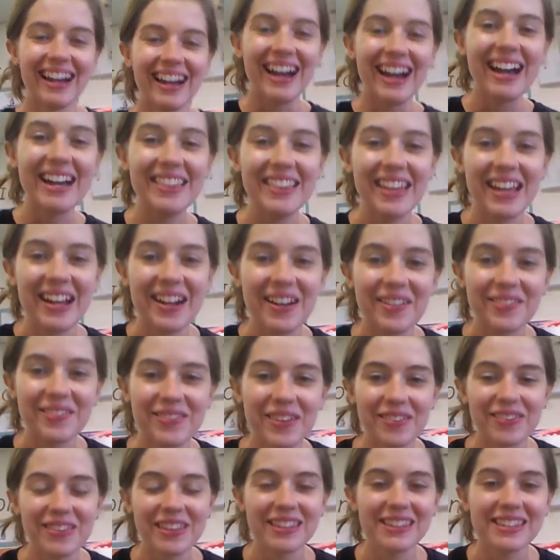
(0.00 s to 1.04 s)
Hi there,
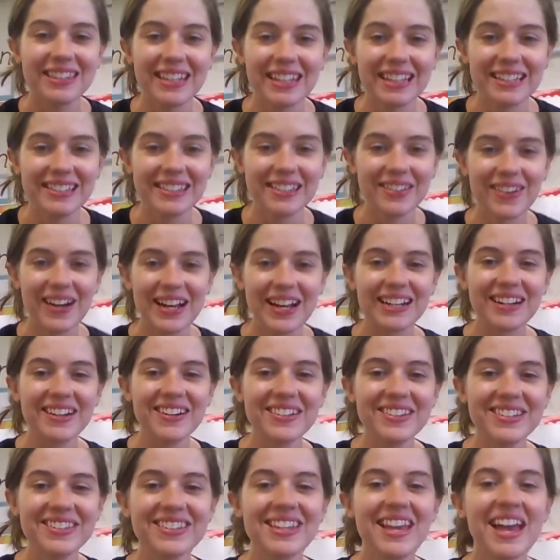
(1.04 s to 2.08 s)
fifth and sixth
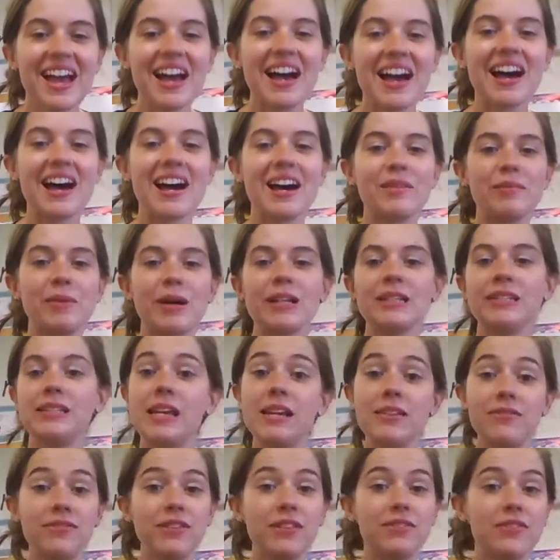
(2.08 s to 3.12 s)
graders. I
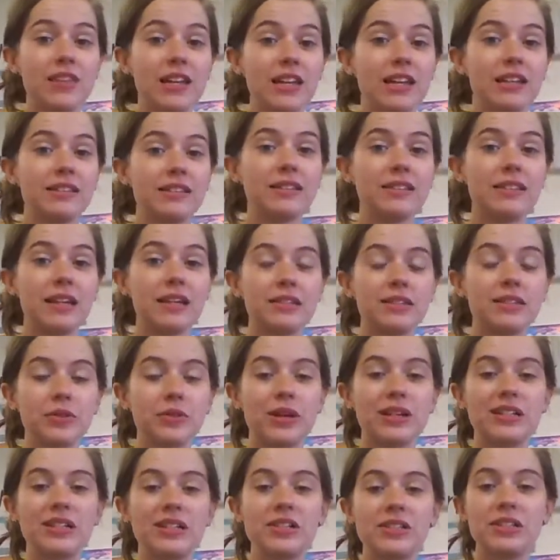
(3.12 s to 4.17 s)
say fifth and sixth
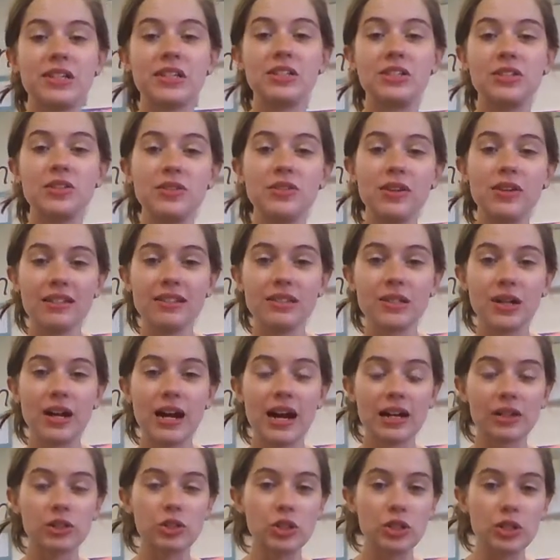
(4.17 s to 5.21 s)
graders because you guys are
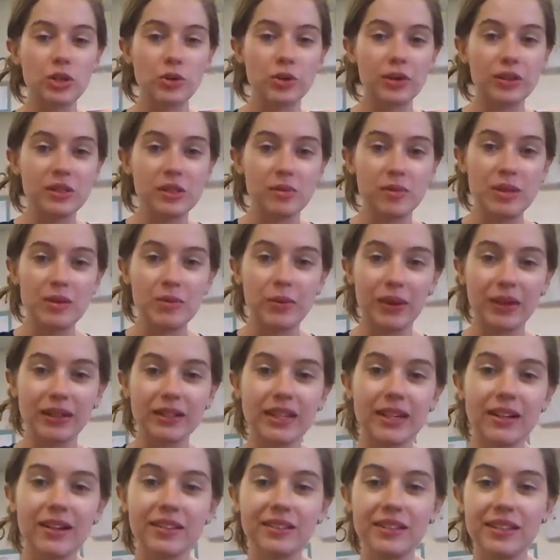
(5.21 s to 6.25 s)
actually going to be
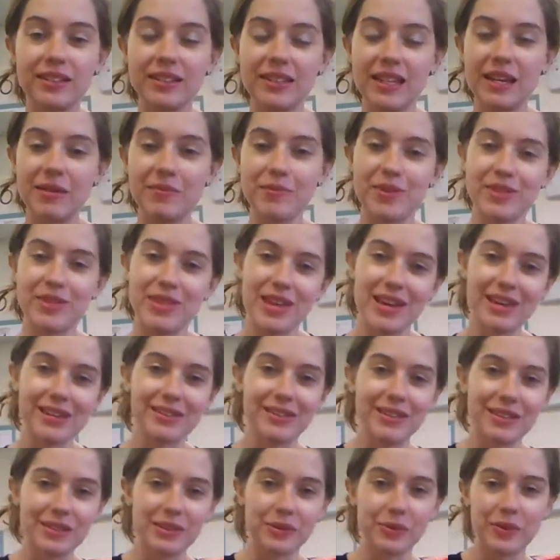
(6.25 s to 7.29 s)
working on the same thing
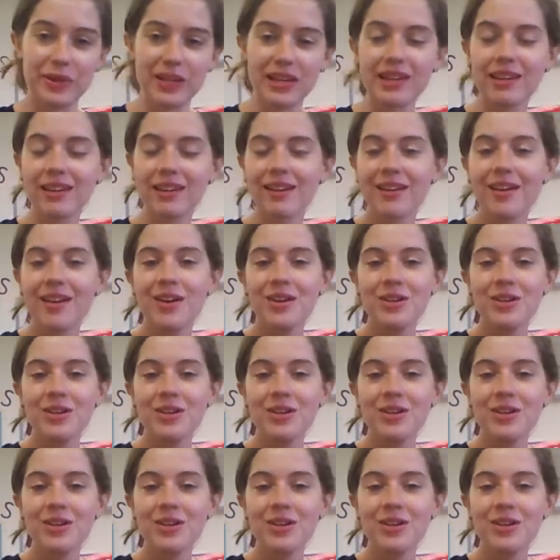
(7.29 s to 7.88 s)
this week.